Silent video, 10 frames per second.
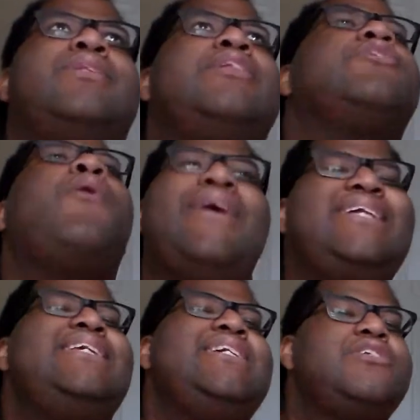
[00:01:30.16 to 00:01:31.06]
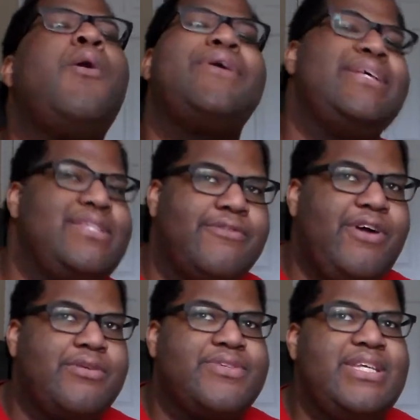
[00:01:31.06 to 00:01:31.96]
They're going into this knowing it's their
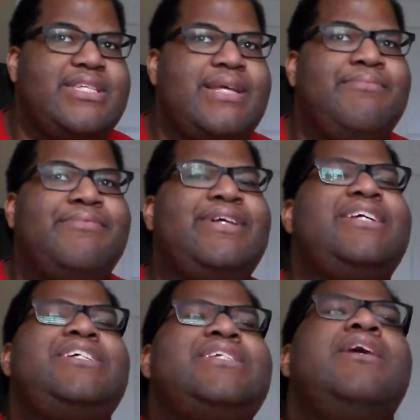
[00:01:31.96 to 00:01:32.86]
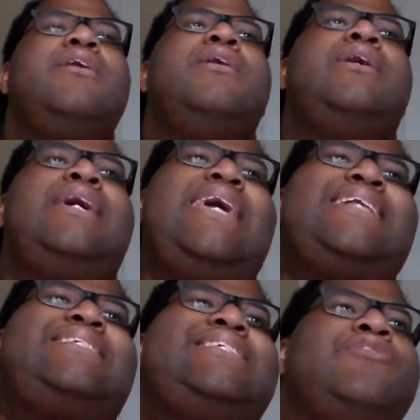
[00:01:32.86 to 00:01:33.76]
final season, but it's just,
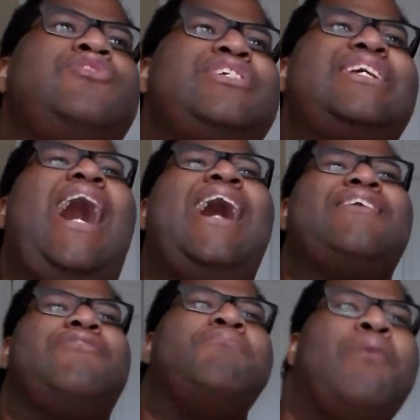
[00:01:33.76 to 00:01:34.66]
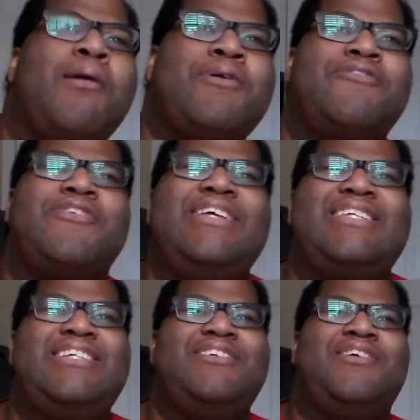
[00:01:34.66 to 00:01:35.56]
it's still just kind of a bummer for
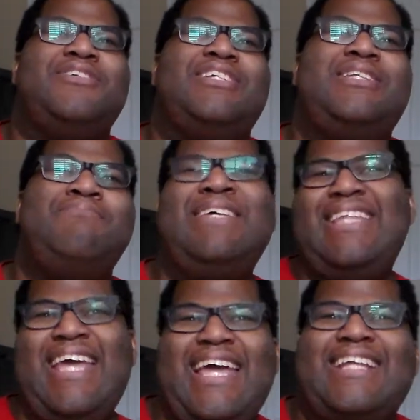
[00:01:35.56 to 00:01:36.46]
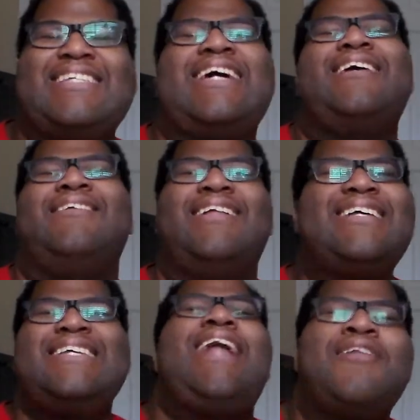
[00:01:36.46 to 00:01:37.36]
this, you know, just to be the end. Because like,
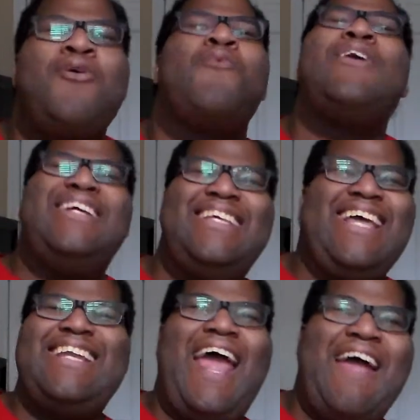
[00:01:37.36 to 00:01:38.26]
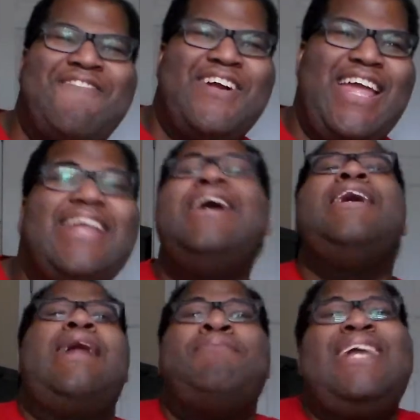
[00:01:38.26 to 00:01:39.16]
like I said, I don't want anything to ever end.
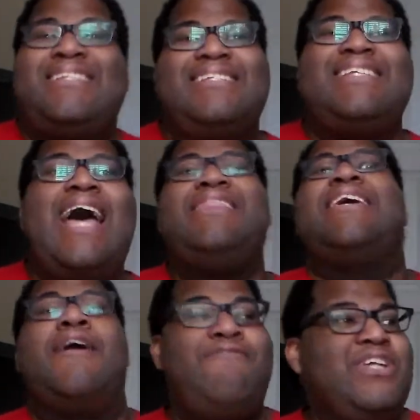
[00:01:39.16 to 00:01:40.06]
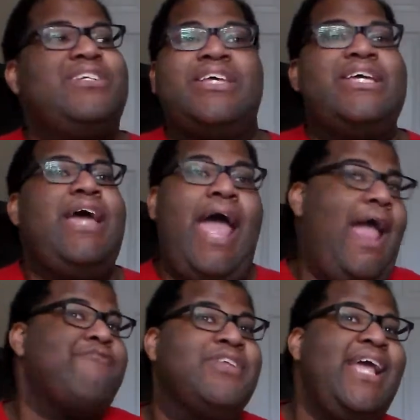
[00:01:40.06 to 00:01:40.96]
I mean, that's the sad thing. Eventually,
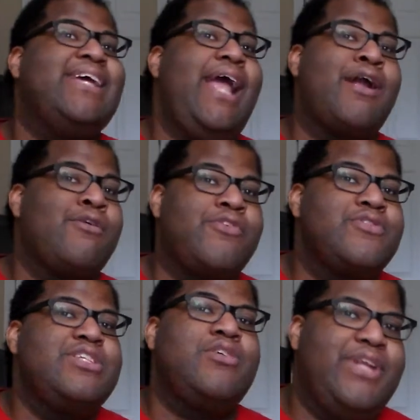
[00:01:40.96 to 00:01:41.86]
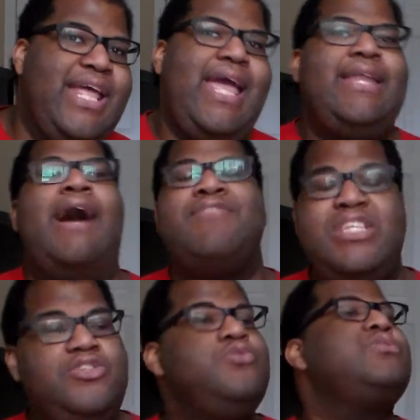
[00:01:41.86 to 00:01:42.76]
everything in Arrowverse is going to end.
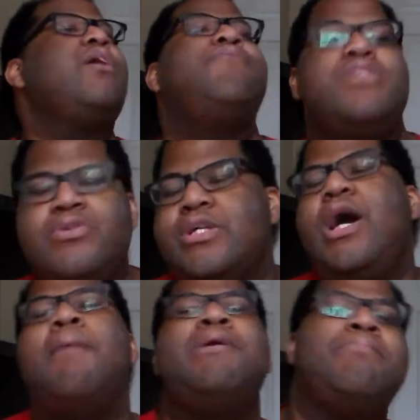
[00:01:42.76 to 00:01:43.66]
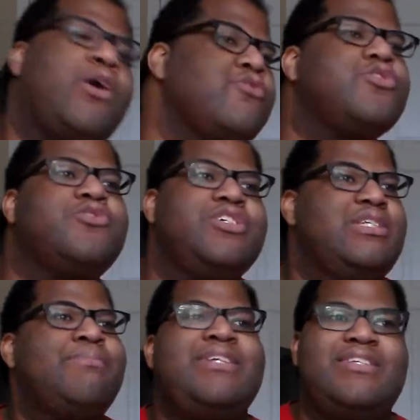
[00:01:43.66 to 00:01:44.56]
Obviously, new stuff is going to come in, but also just
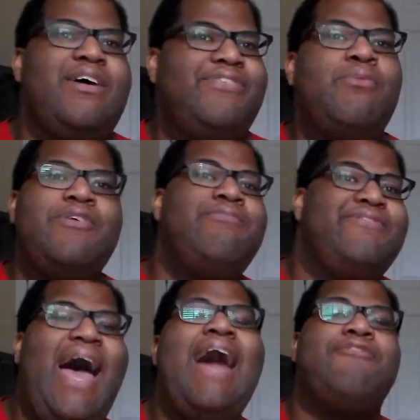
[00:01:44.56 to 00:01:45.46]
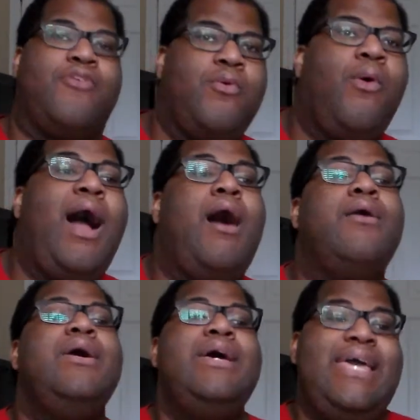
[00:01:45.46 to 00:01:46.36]
some of the stuff that we've had for a
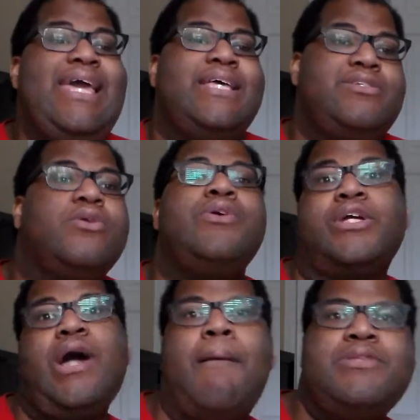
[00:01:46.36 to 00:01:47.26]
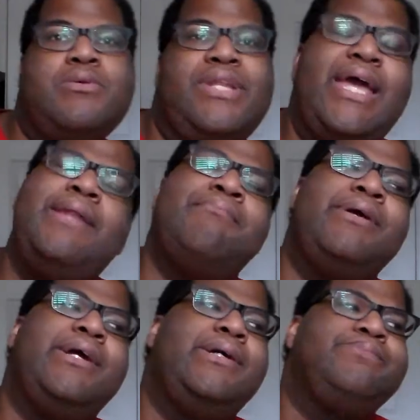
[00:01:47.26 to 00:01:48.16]
while is going to come to an end.
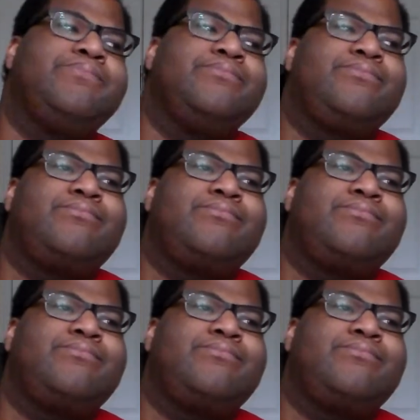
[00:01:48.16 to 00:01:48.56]
But, um...